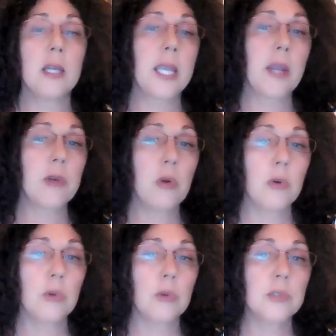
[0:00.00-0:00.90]
Karen
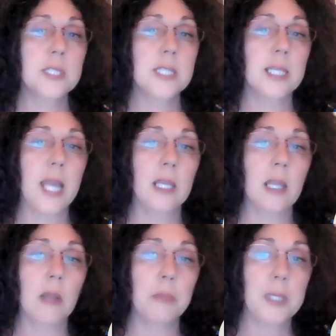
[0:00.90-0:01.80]
holds an
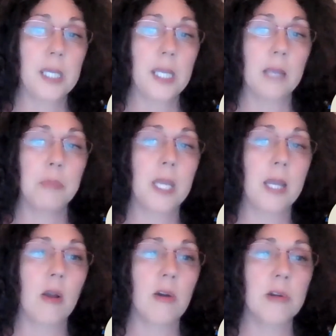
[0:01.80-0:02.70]
LLB and
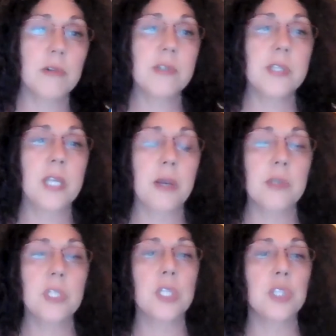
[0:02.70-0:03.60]
BA honors in
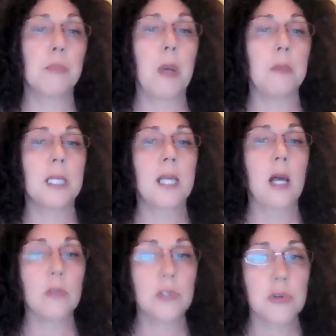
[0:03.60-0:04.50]
heritage and public
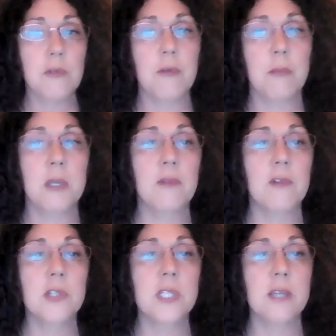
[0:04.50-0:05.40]
culture from the
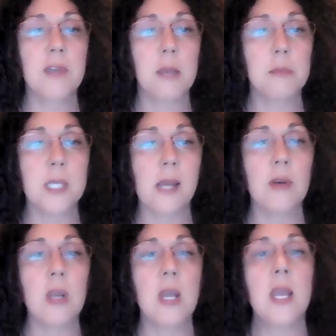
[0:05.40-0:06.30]
University of Cape
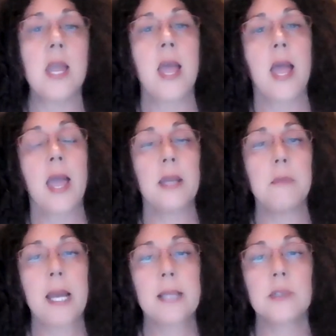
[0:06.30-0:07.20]
Town, and
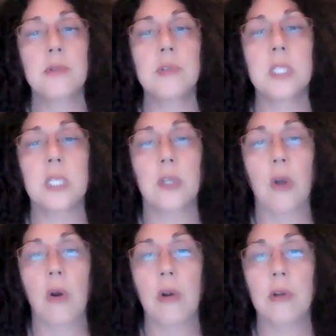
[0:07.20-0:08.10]
a master's in
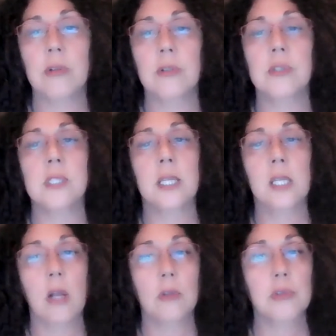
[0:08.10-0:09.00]
arts and
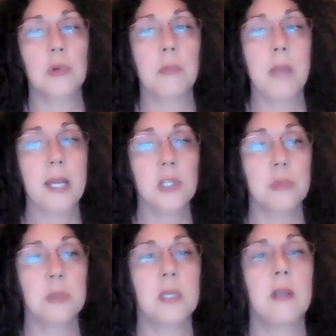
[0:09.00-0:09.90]
cultural
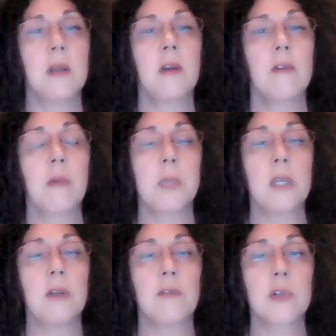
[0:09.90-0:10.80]
management from the
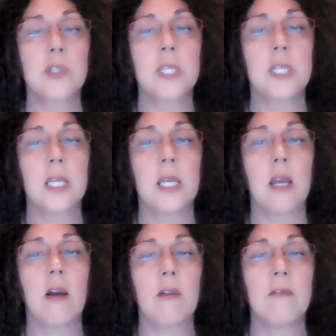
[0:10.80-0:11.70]
University
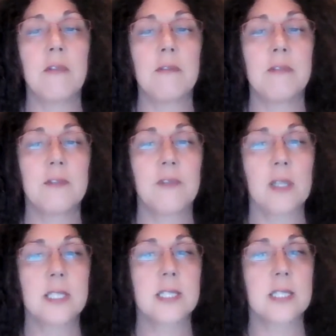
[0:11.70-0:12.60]
of
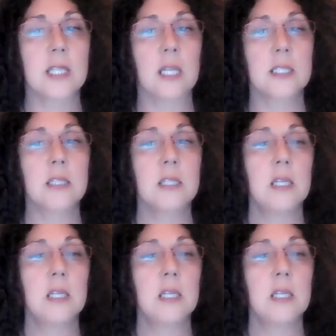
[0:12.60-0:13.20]
Witwatersrand.